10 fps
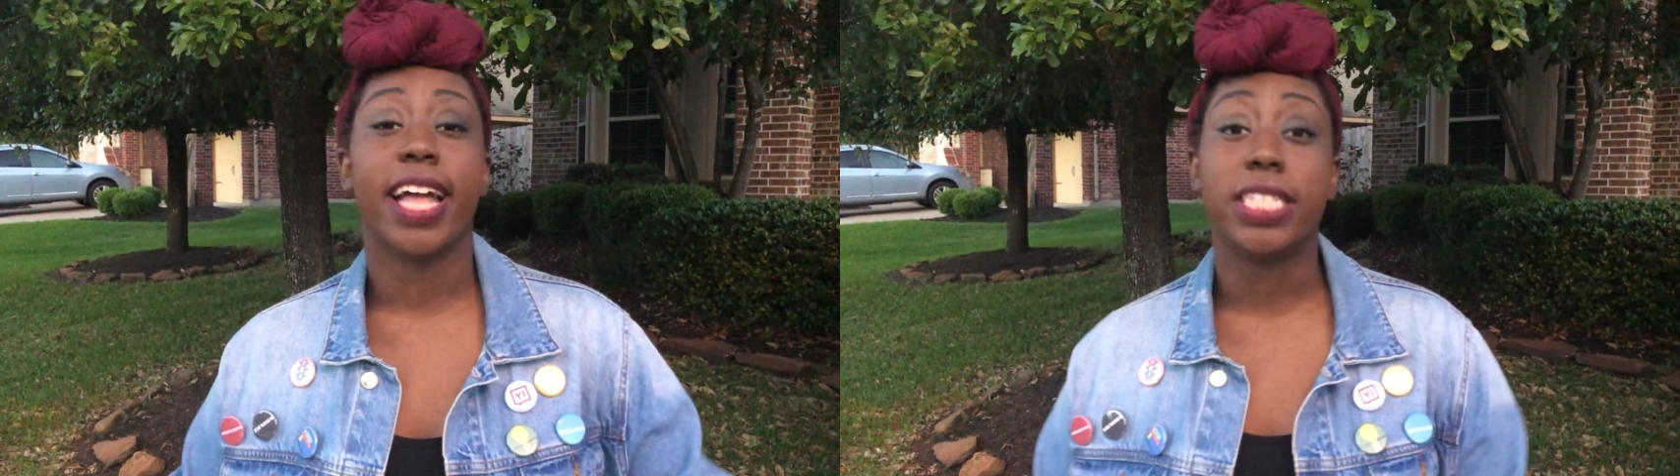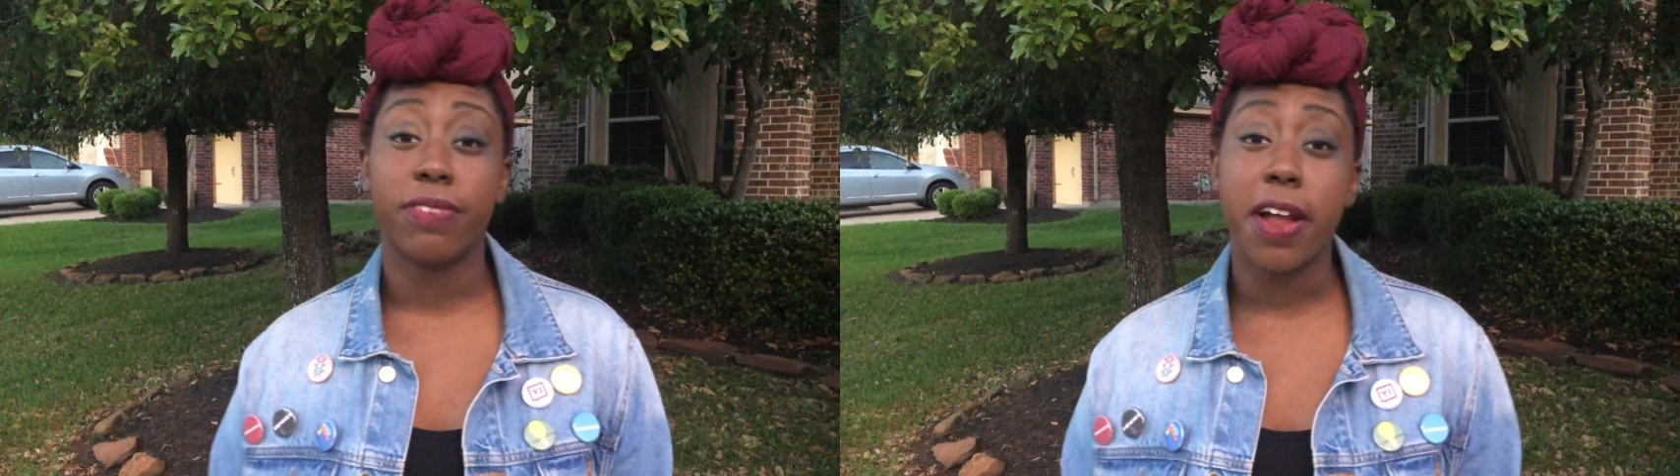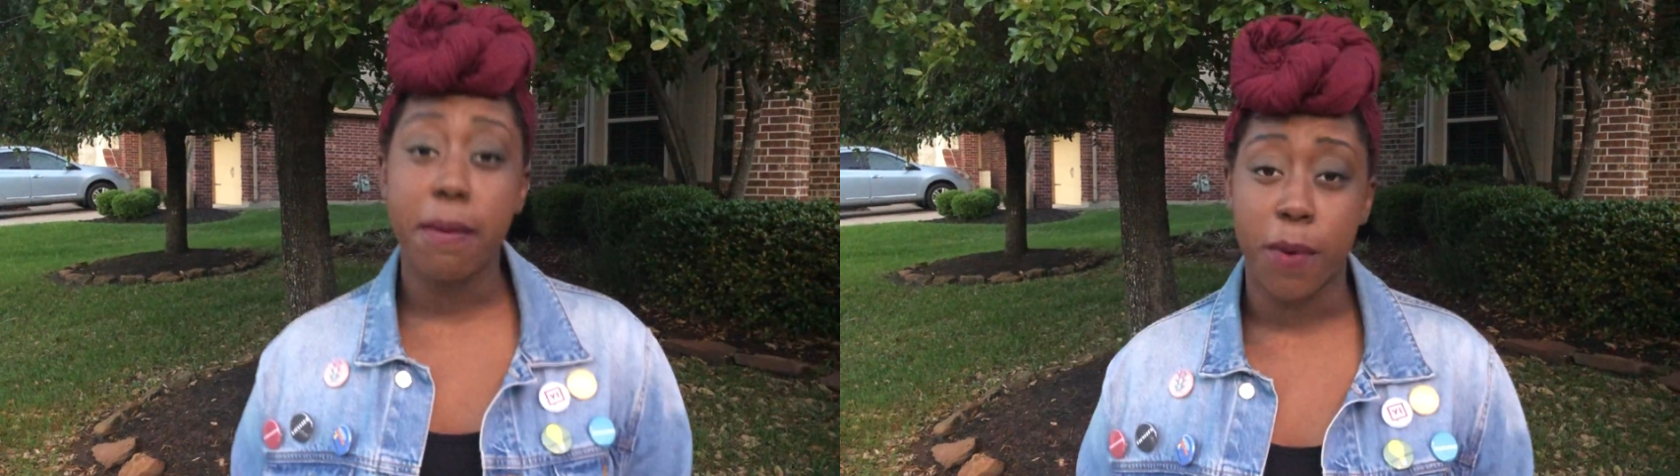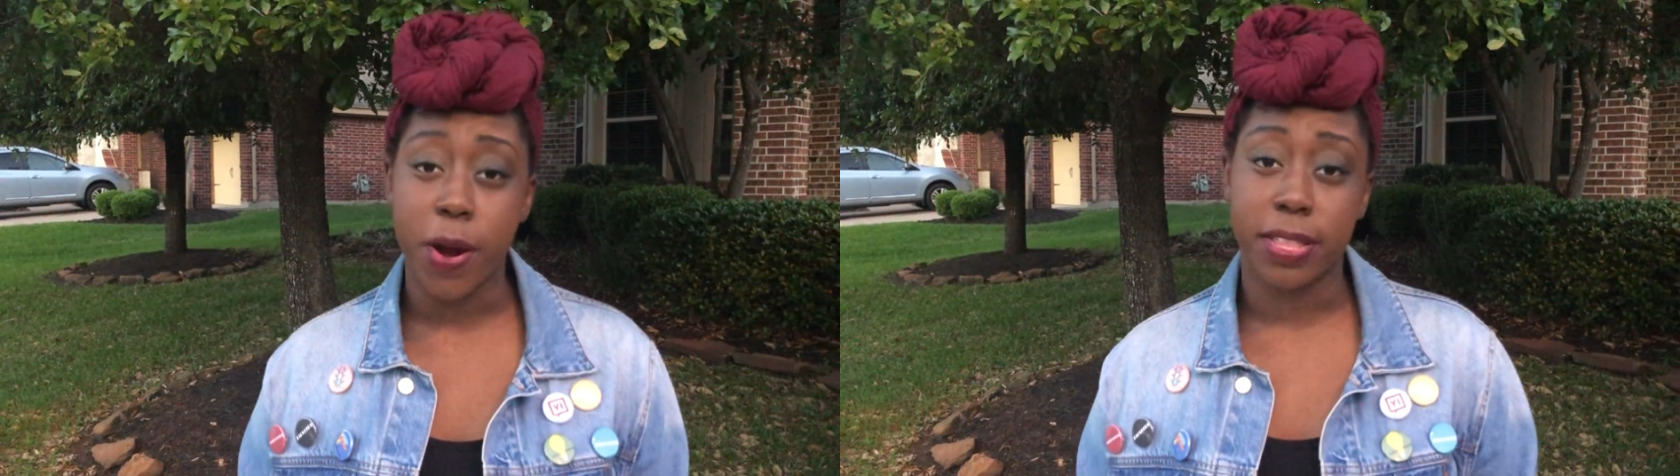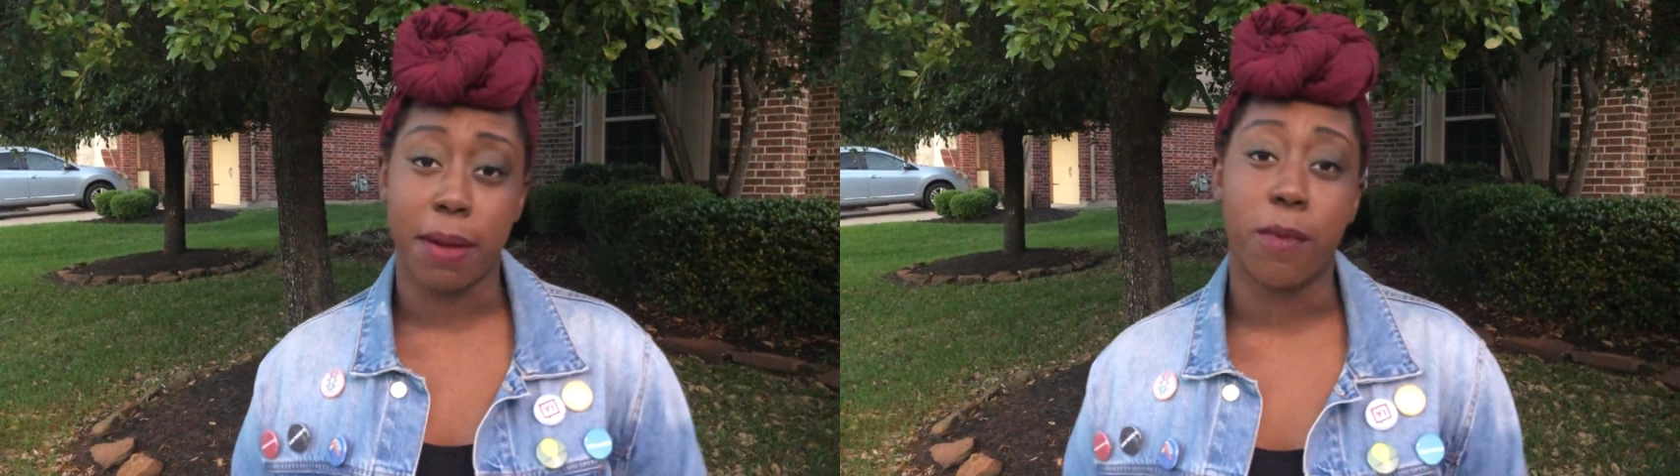It's very
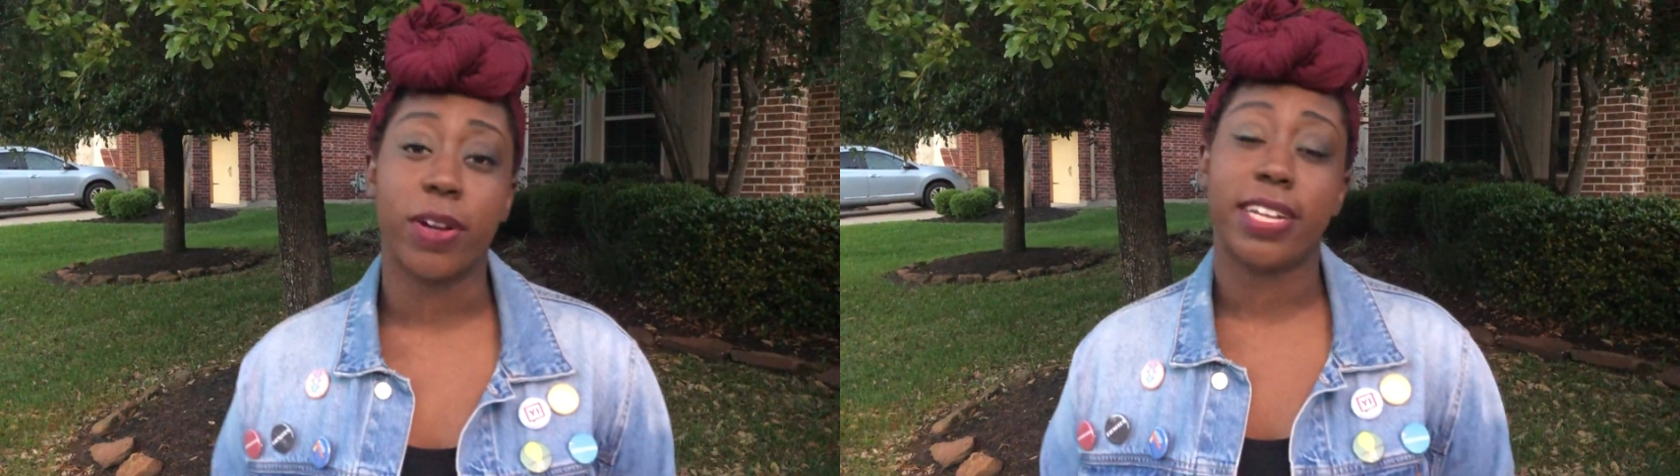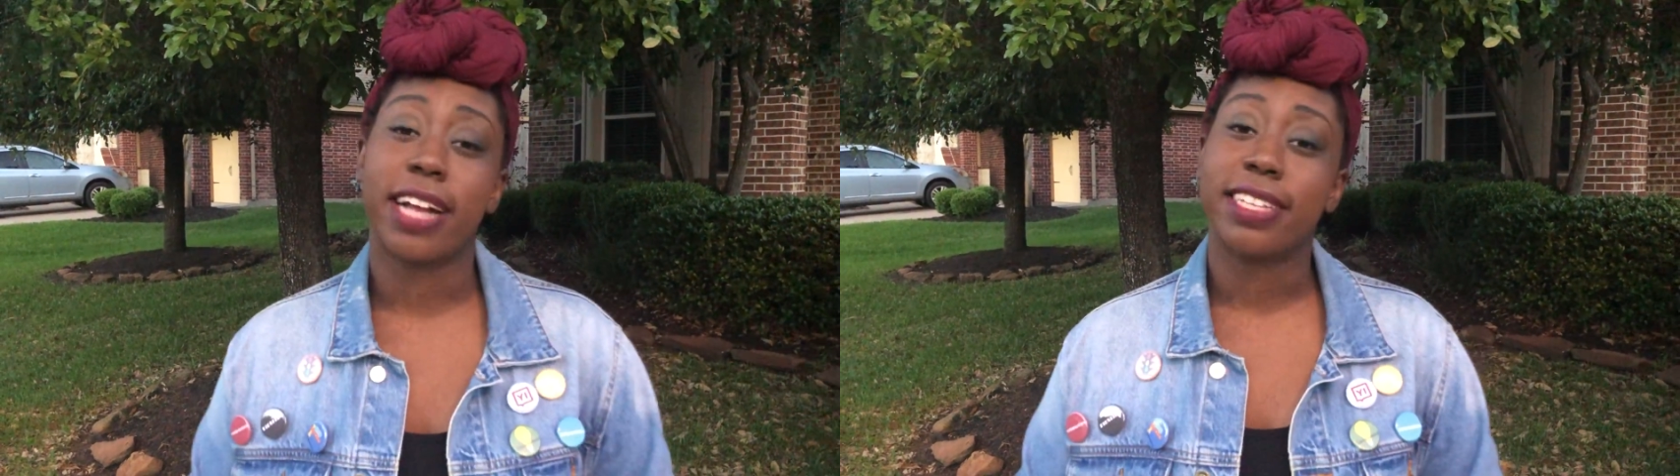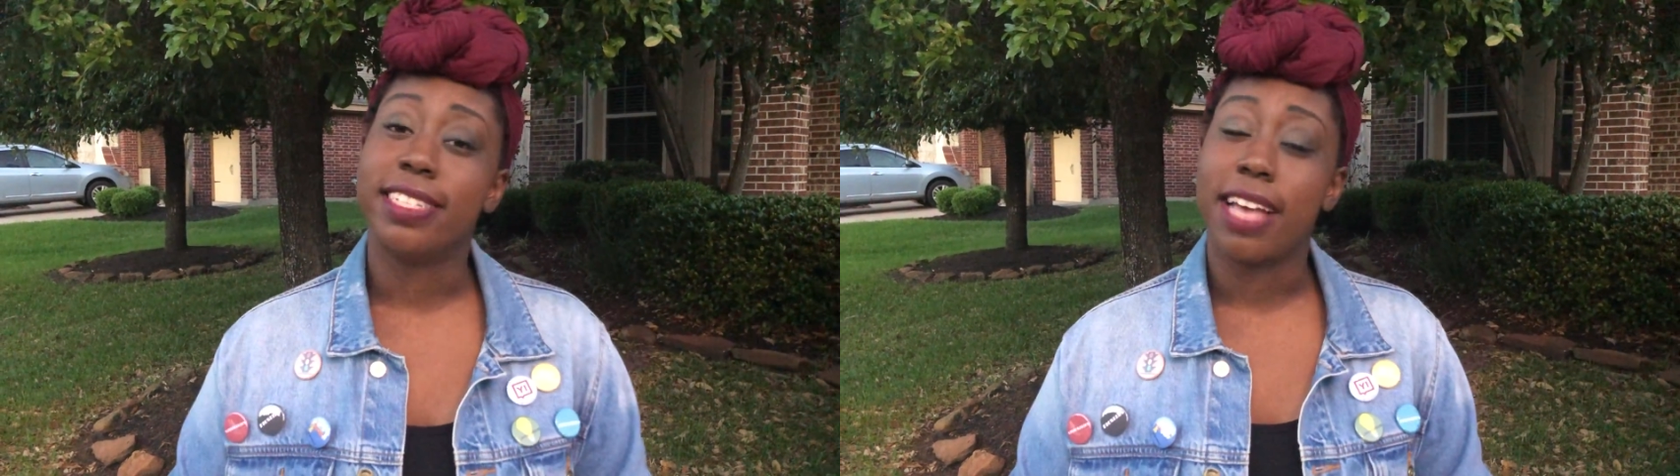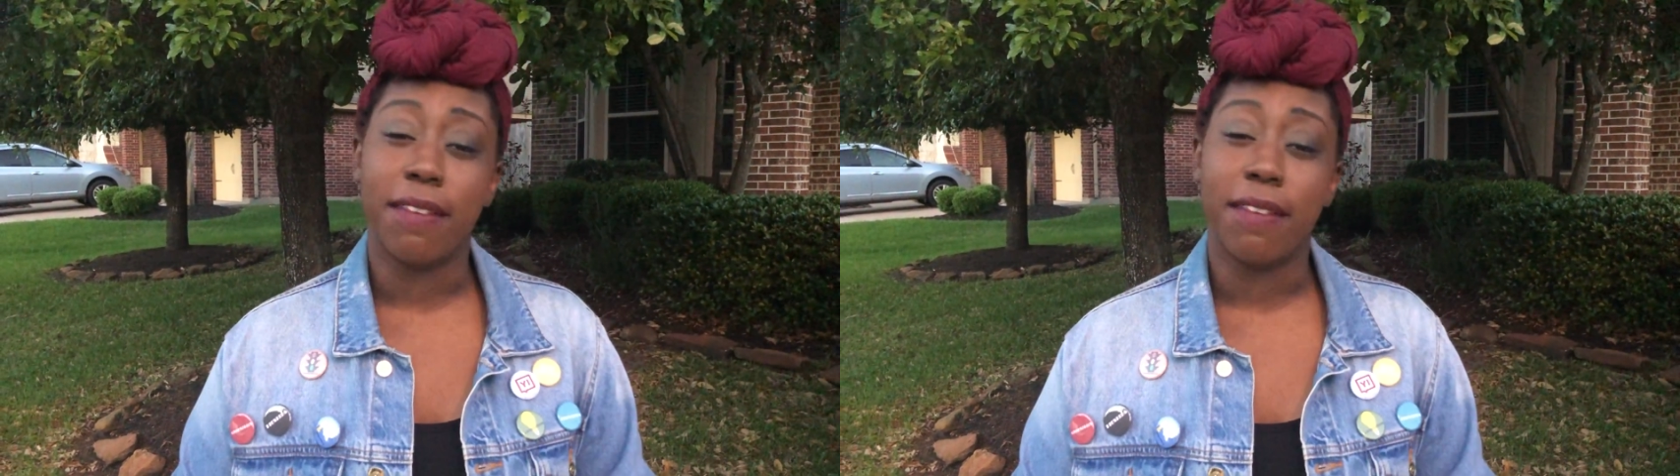important that more Texans